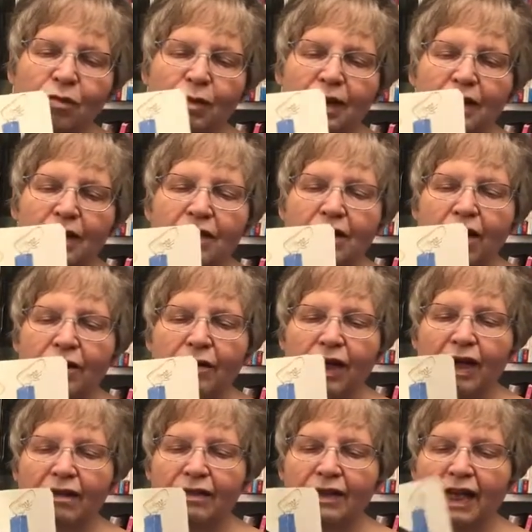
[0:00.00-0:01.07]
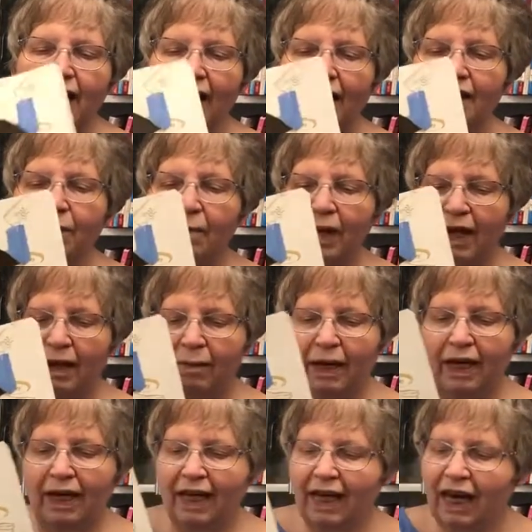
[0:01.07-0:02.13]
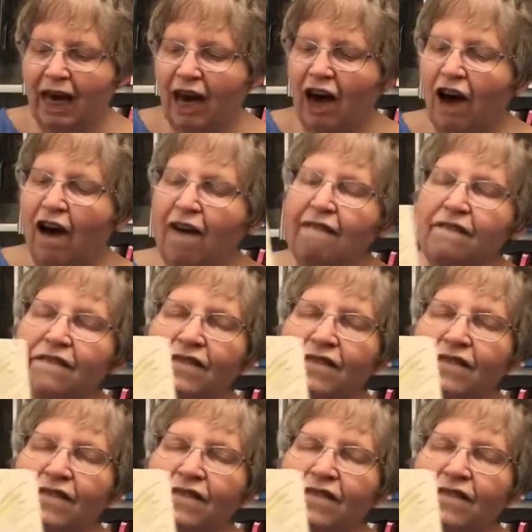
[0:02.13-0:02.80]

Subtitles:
and Mrs. Hargraves and the baby are